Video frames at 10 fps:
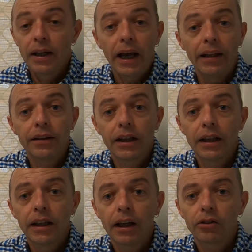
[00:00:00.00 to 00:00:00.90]
and the
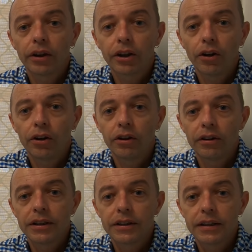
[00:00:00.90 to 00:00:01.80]
Hyundai Kona
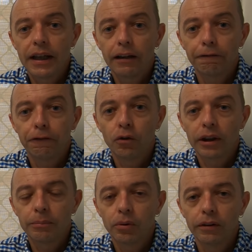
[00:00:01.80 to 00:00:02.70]
is down at
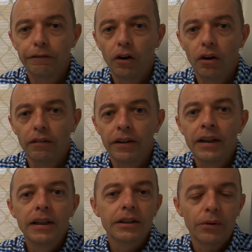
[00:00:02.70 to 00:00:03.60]
14.5.
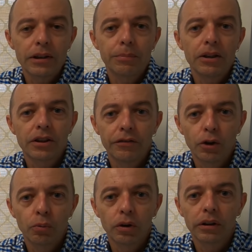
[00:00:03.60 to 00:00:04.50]
So as most of
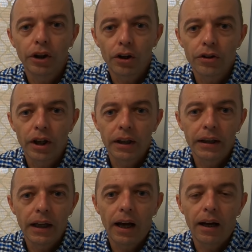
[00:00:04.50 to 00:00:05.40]
you will know,
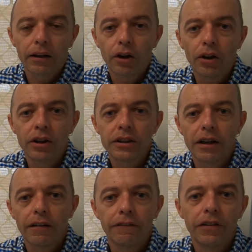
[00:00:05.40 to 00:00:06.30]
the Konas
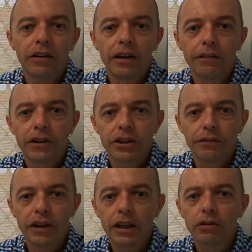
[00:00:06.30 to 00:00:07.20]
are a very efficient
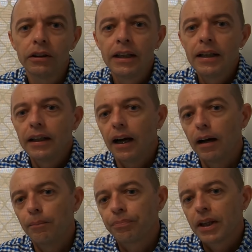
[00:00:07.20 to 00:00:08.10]
vehicle.
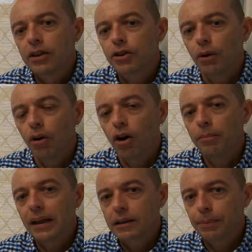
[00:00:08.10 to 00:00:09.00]
So I'm
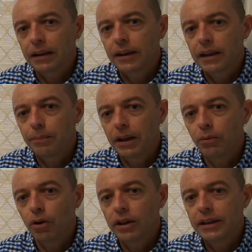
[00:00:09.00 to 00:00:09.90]
expecting the
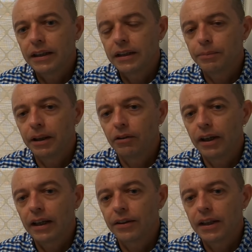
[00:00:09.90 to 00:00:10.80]
BYD to be
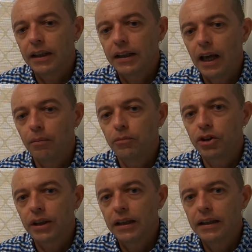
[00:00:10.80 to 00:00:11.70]
around the
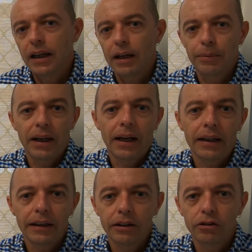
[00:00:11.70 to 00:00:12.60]
MG at about
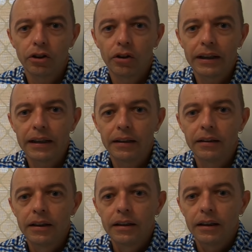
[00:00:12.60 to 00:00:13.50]
18 or 19
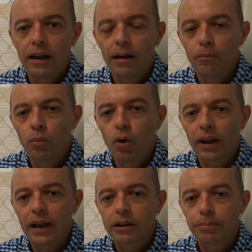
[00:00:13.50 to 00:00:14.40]
watt
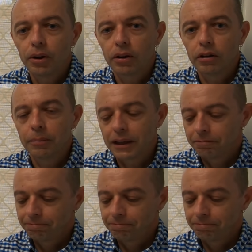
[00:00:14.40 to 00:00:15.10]
hours per kilometre.